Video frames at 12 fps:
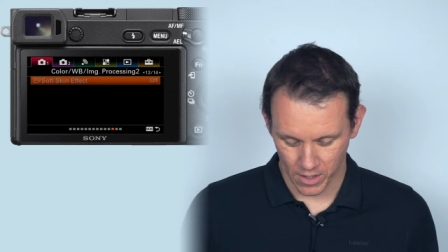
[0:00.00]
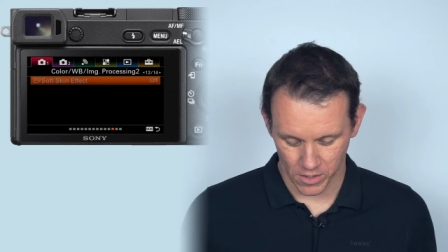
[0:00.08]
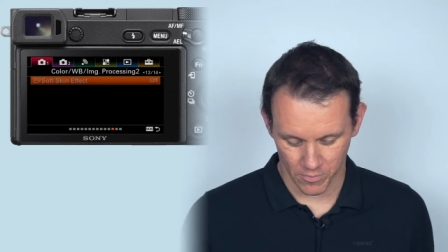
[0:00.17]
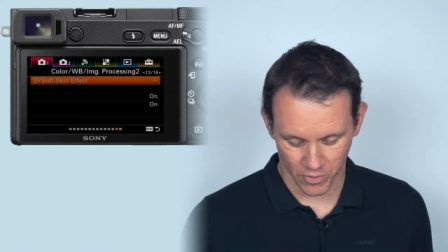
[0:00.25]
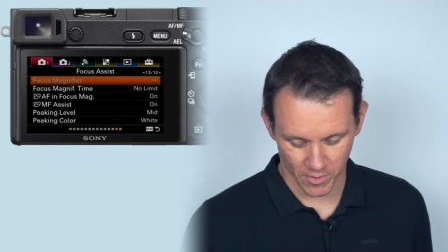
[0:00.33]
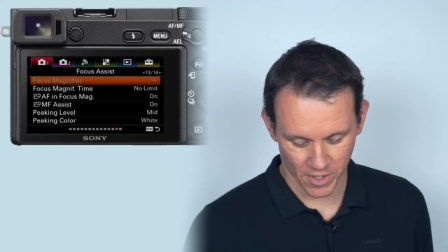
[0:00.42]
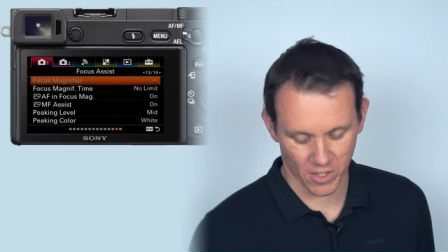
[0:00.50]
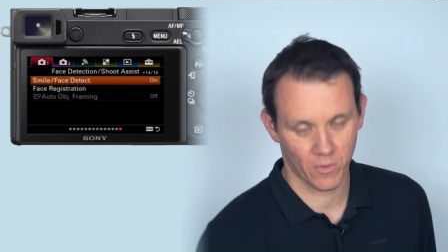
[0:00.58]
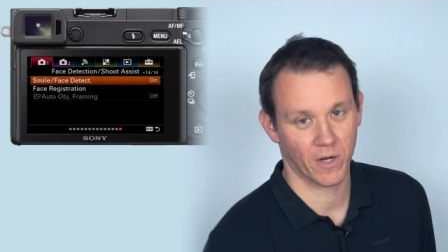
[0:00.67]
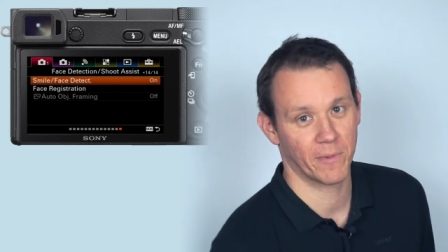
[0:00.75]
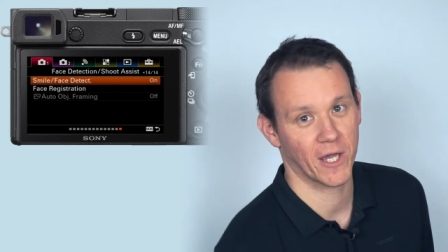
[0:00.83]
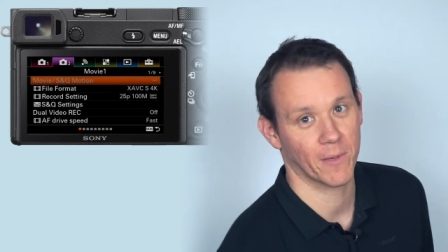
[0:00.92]
You're probably going to
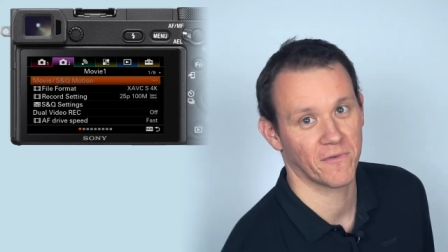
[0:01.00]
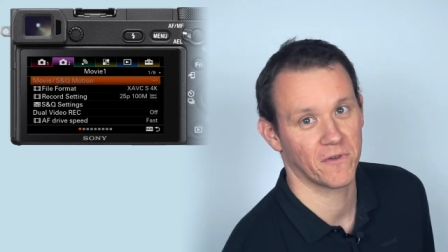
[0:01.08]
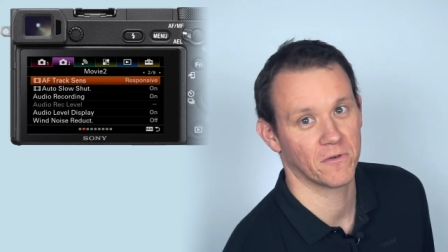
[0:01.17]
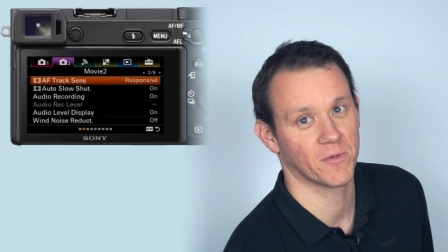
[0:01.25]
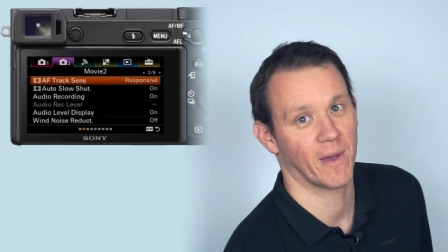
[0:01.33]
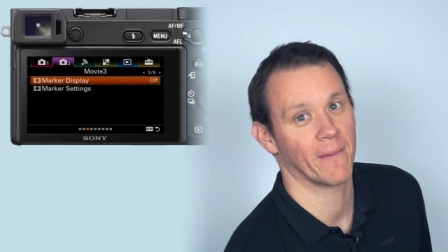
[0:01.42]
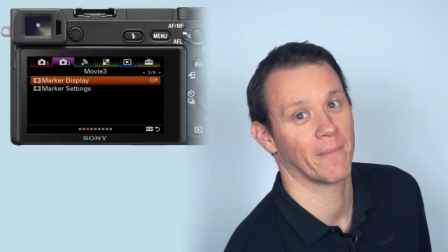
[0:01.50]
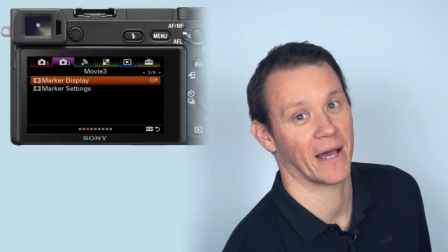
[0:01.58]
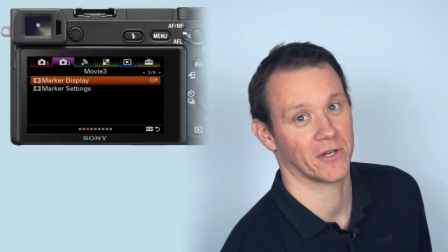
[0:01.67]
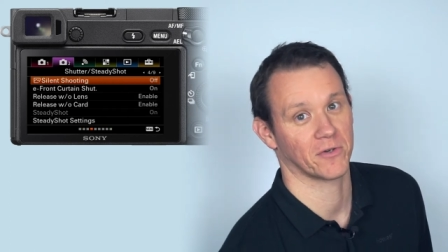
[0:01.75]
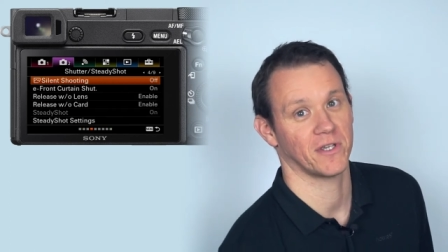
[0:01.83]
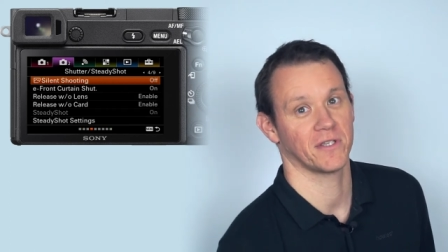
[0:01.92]
want to pick up a few spare
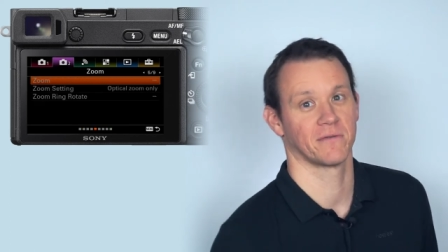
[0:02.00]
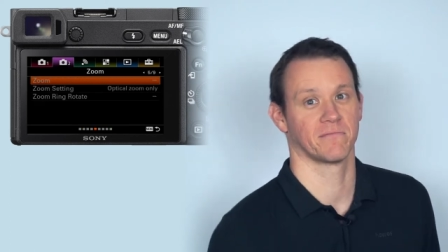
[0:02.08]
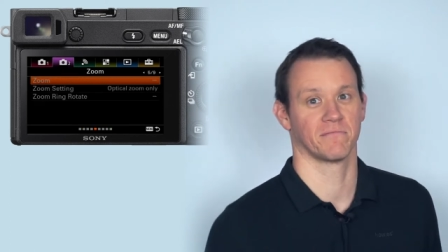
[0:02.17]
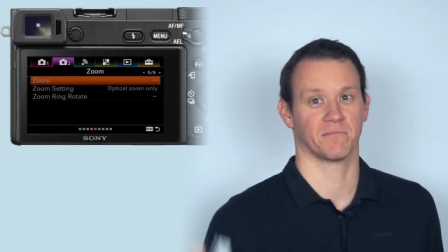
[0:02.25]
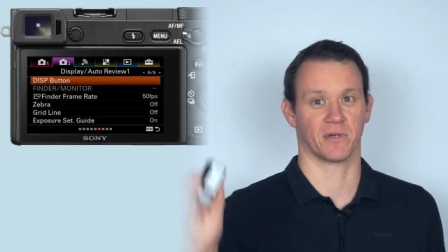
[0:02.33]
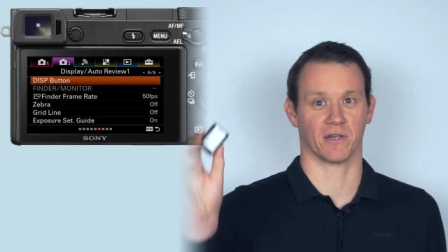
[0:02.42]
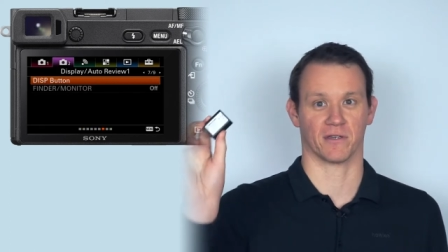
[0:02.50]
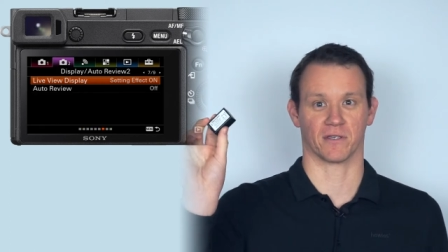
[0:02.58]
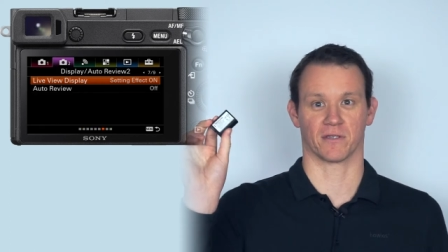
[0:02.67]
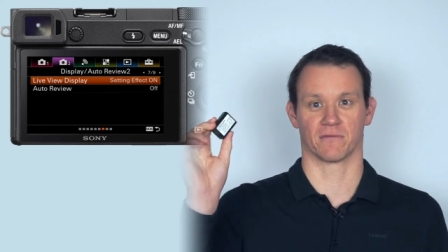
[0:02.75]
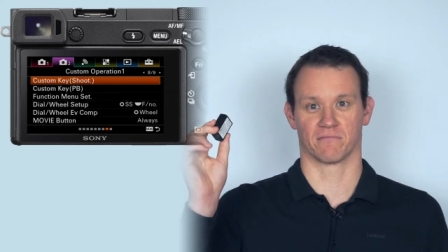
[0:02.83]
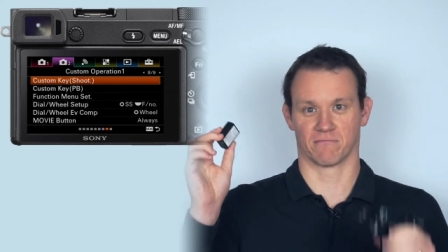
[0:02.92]
batteries
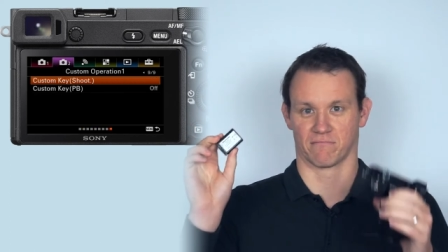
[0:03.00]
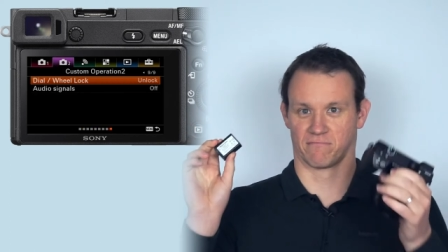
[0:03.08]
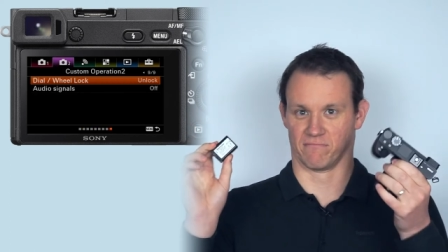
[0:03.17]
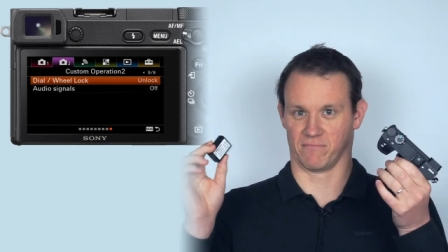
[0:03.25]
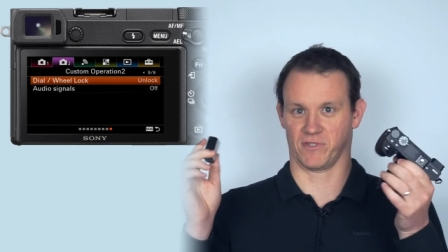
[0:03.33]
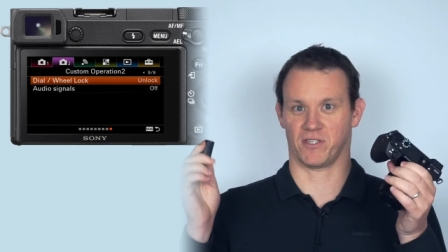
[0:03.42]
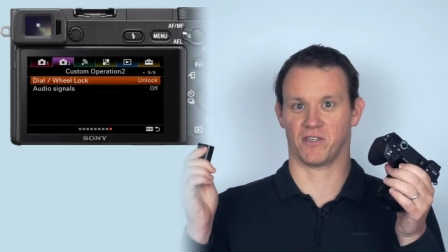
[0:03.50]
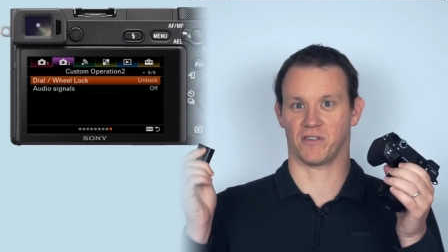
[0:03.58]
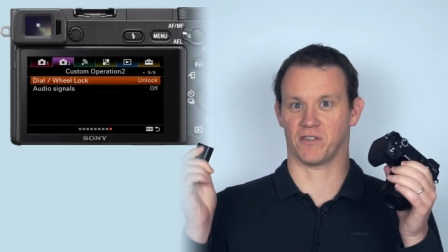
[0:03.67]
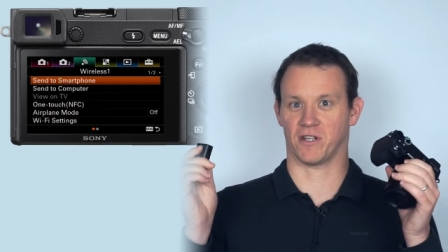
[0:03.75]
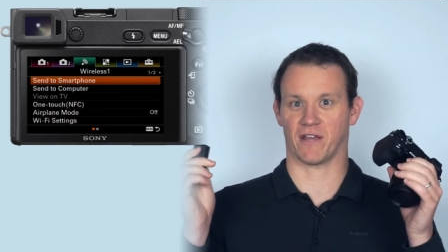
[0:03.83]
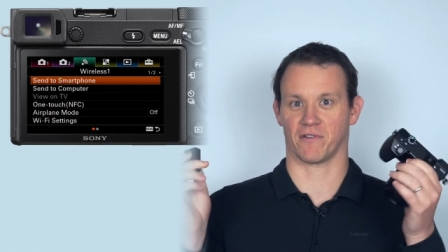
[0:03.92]
because you,
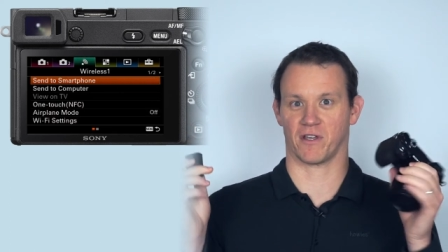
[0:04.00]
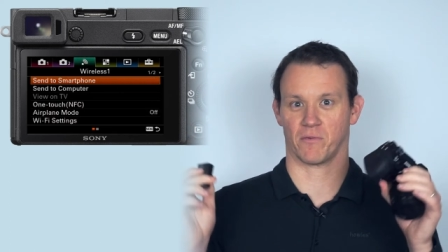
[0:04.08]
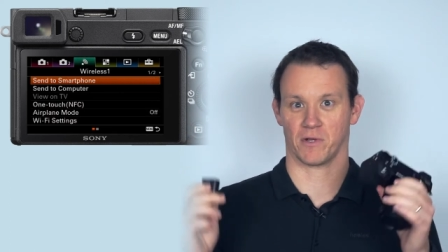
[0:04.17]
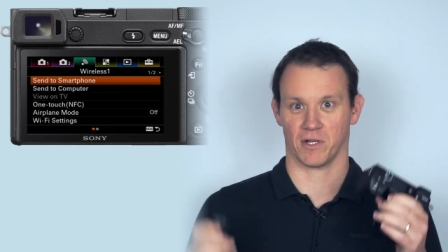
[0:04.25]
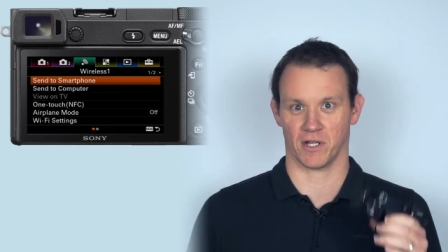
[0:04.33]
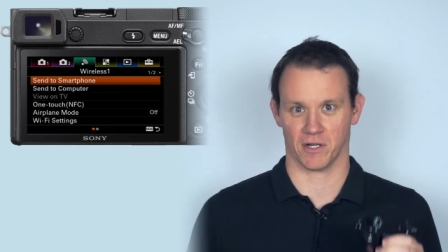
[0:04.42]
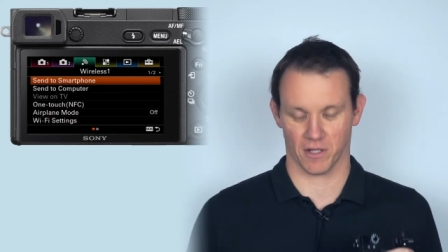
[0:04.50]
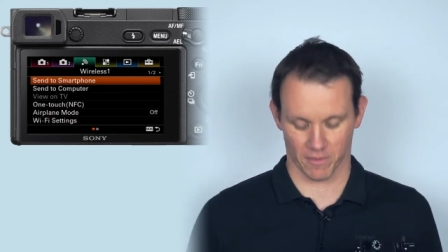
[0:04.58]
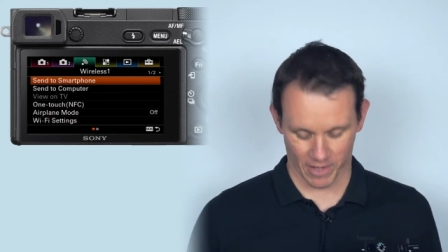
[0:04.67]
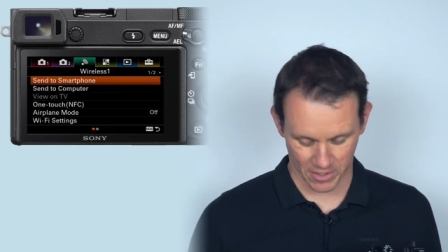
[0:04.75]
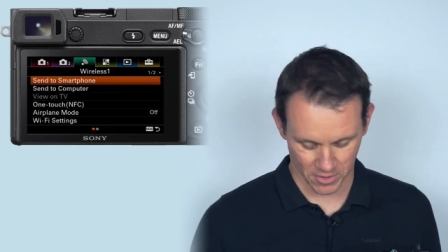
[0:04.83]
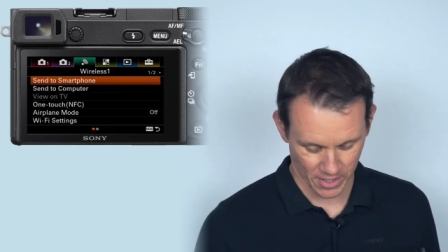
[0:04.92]
you never know when you need another
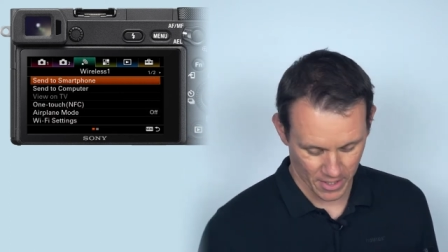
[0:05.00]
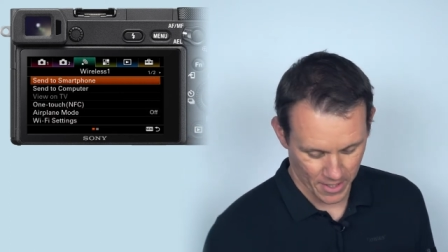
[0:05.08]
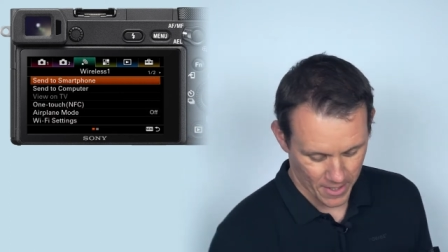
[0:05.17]
battery.